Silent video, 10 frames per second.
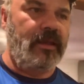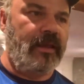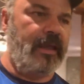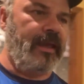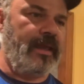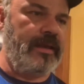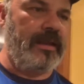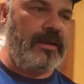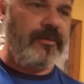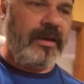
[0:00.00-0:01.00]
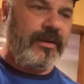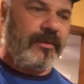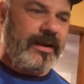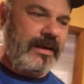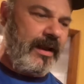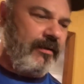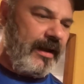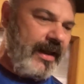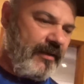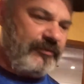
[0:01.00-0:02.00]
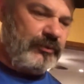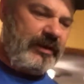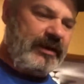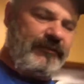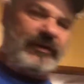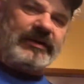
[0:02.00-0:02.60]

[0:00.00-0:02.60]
And anyway, right now I have 3 different